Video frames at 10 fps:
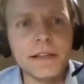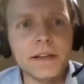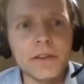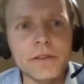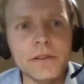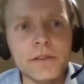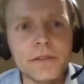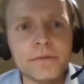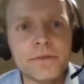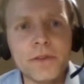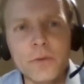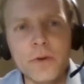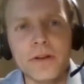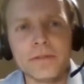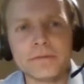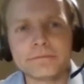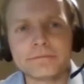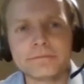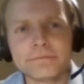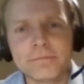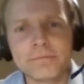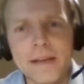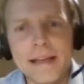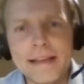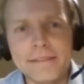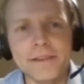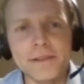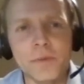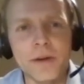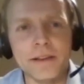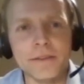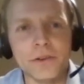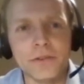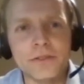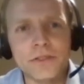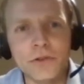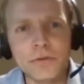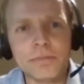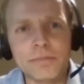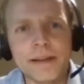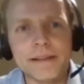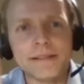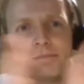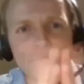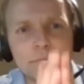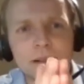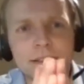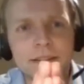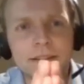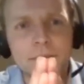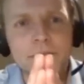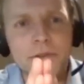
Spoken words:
the fewer areas where you've got two bits butted up